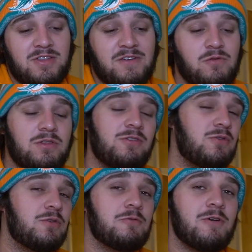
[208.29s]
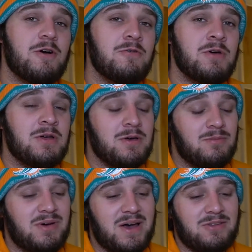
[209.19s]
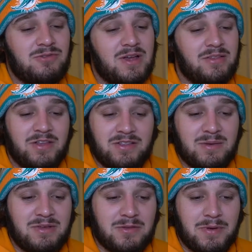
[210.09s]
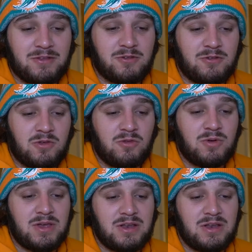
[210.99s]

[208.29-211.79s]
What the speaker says: They've won two in a row, but I did not think they beat the Patriots this week,